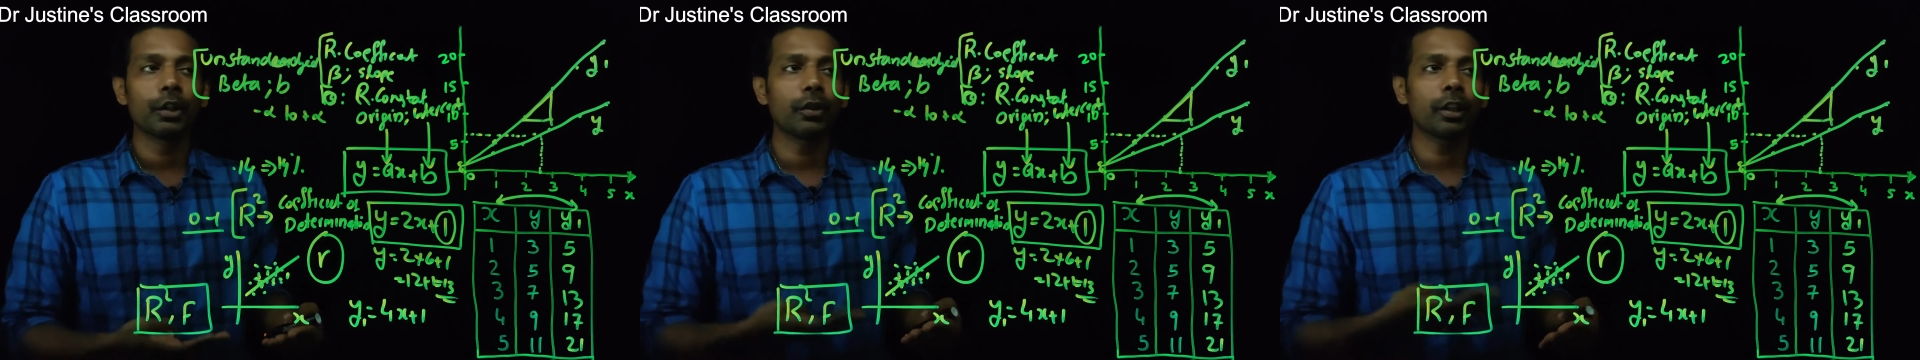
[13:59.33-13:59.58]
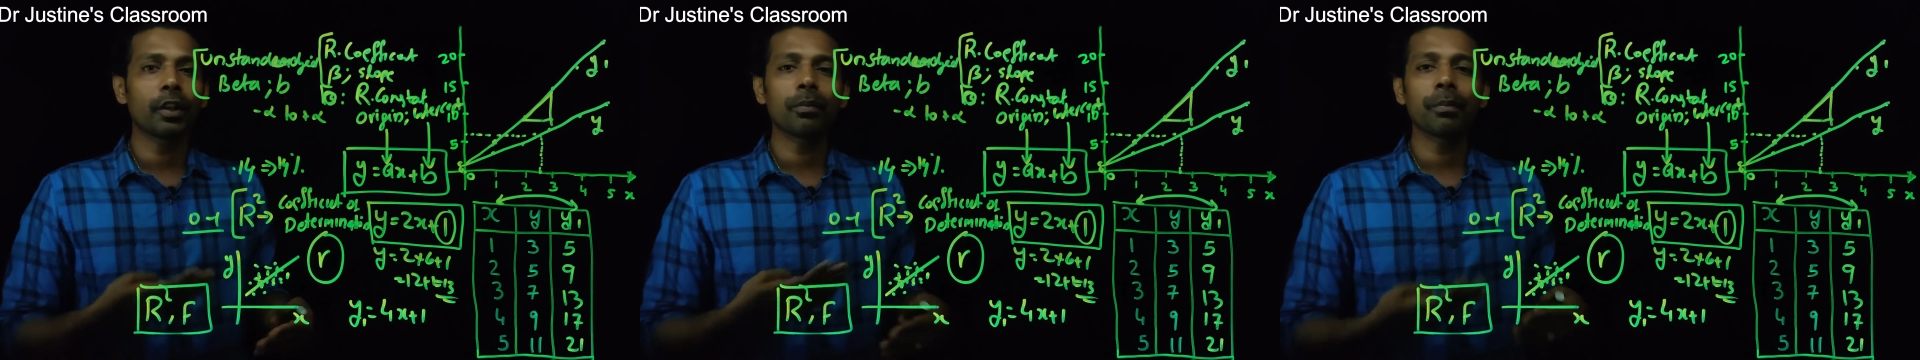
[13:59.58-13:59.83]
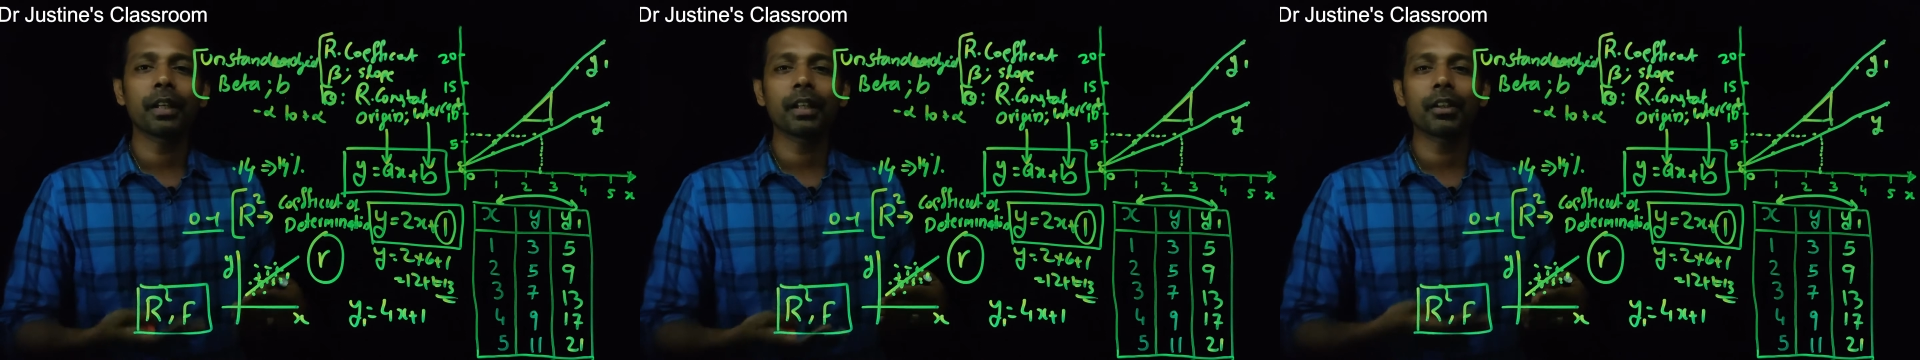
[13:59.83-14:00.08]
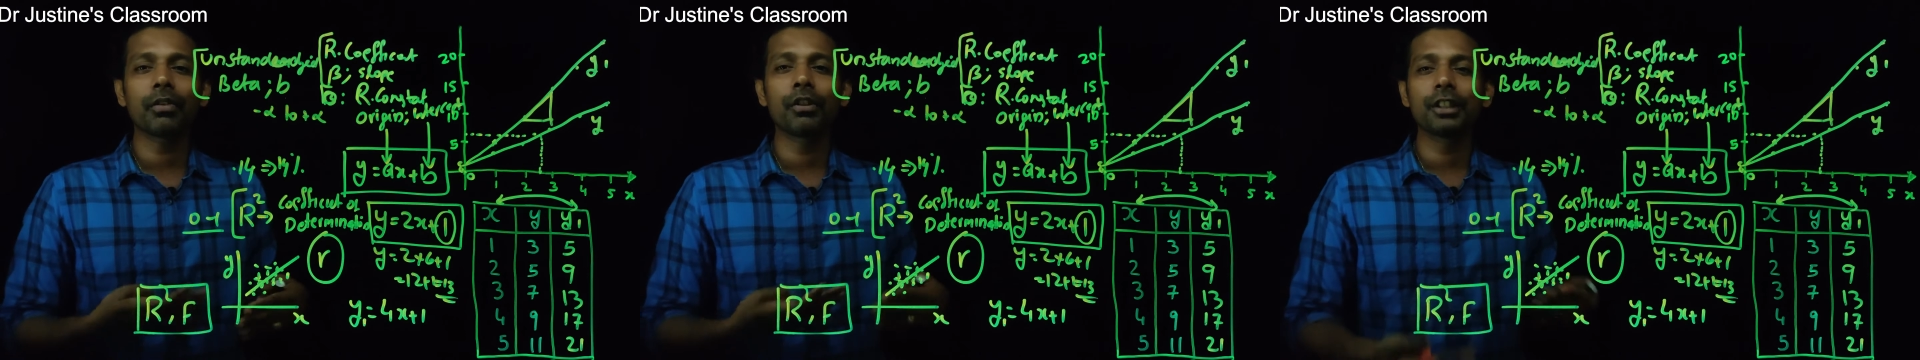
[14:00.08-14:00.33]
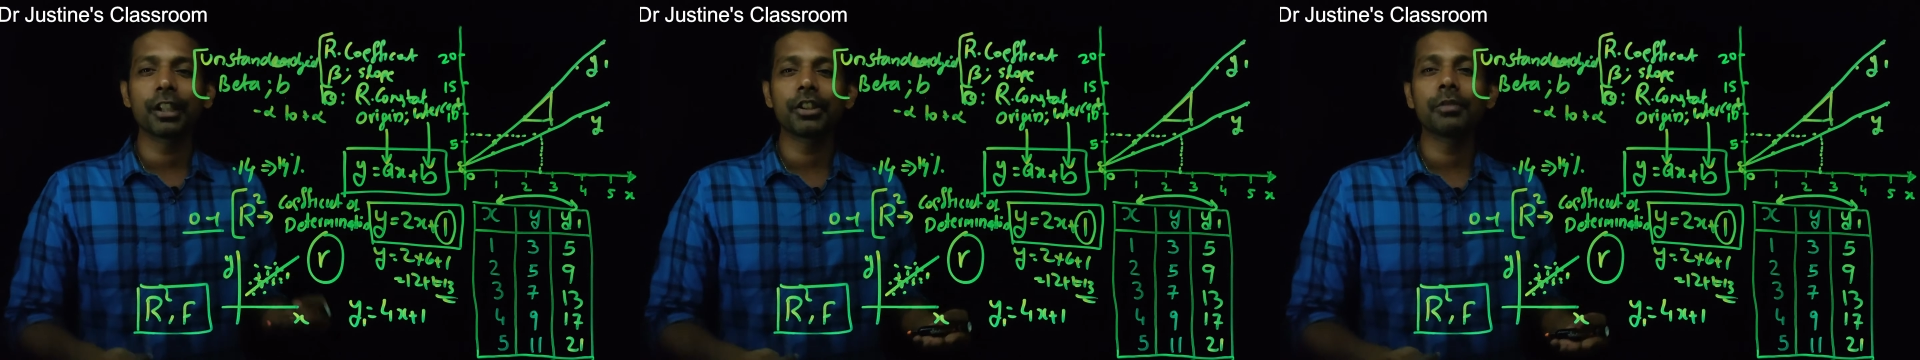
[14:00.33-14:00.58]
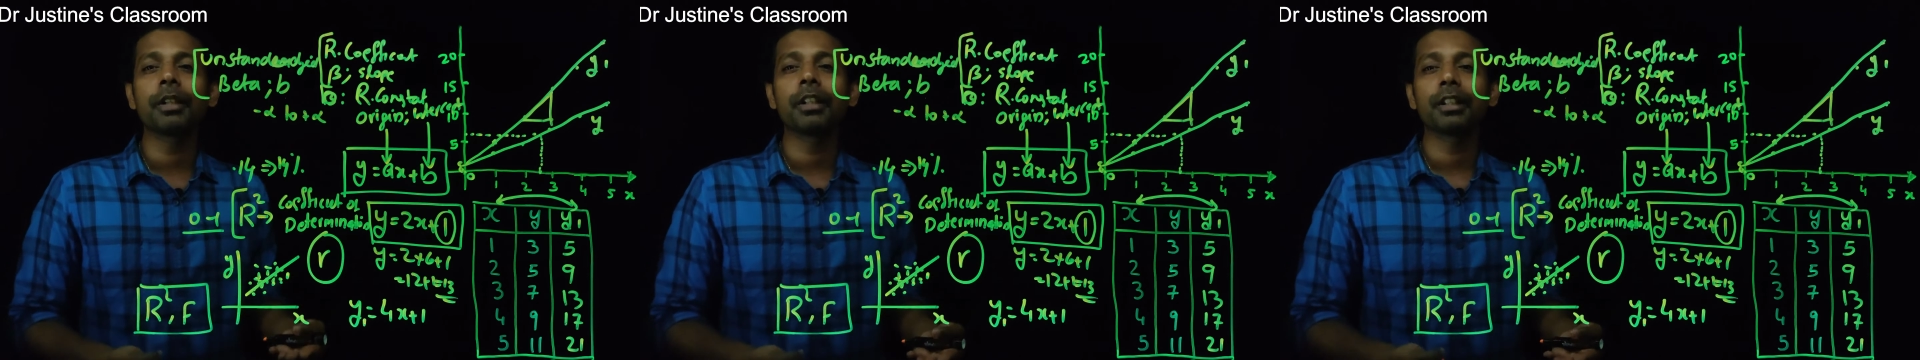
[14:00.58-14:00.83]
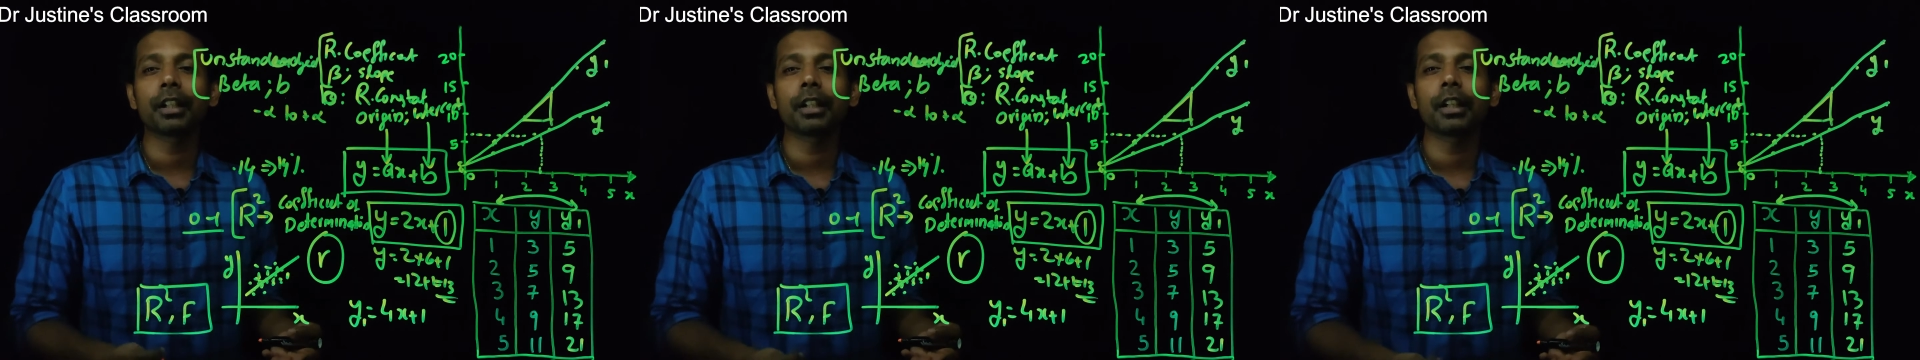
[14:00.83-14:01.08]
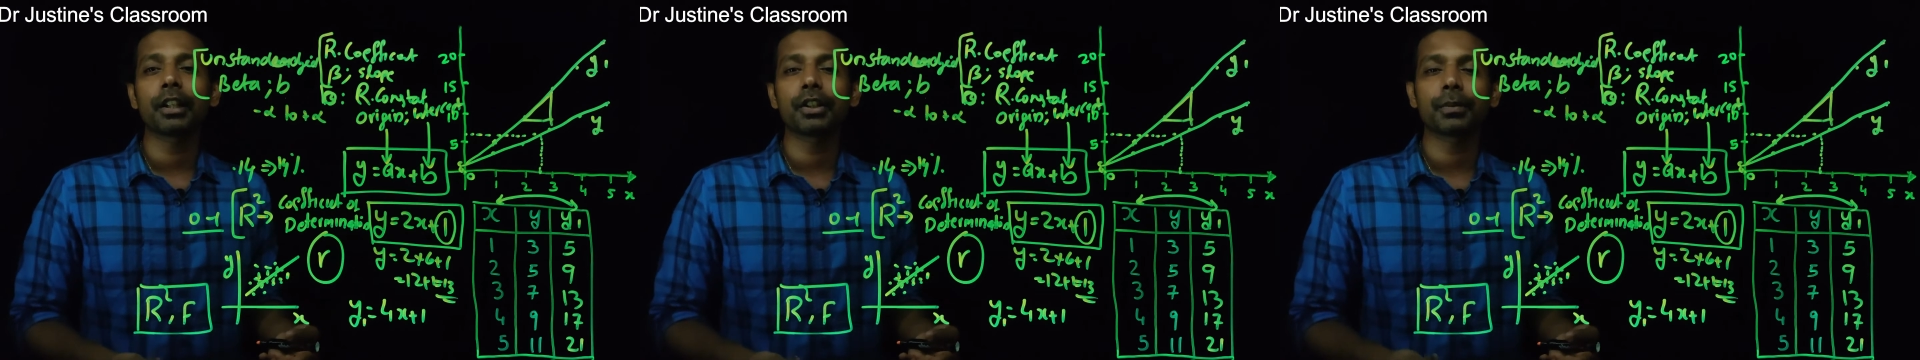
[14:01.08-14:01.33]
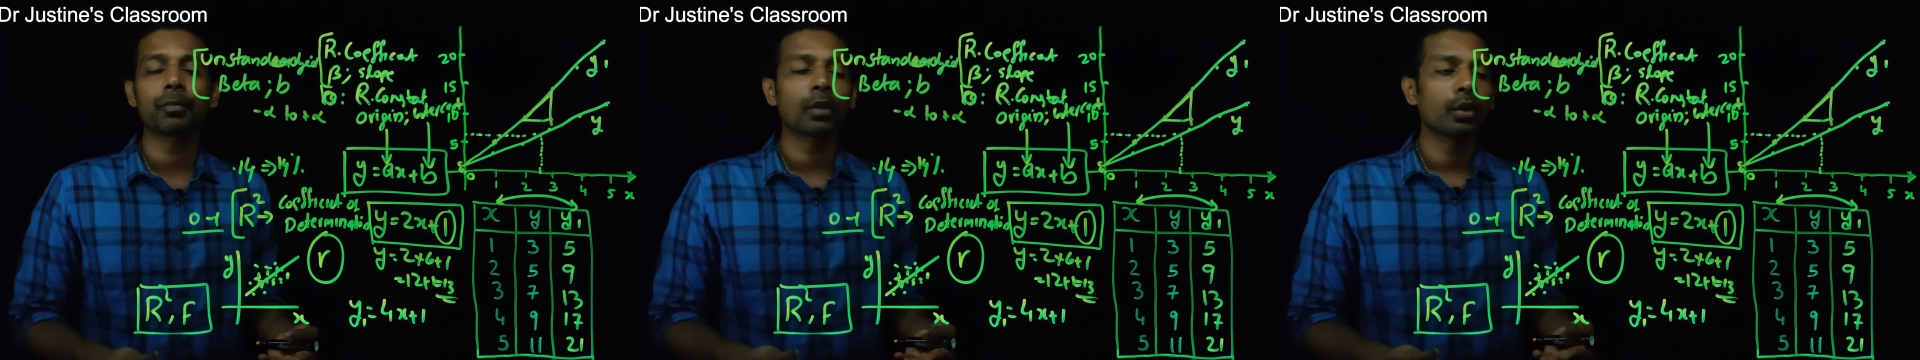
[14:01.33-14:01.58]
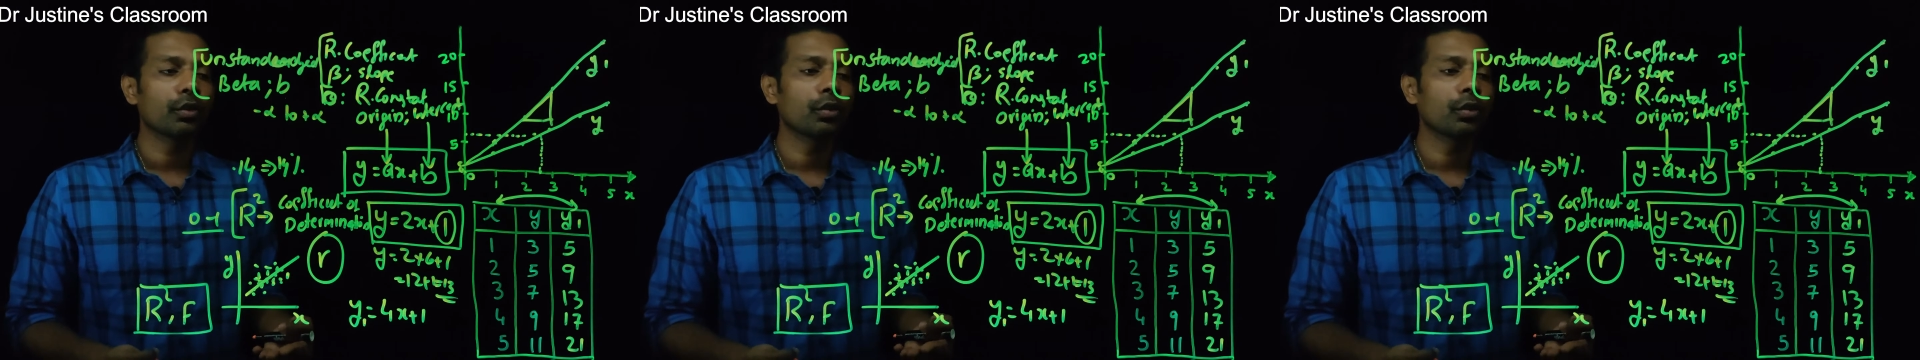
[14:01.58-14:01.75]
you can make a good judgment in that condition.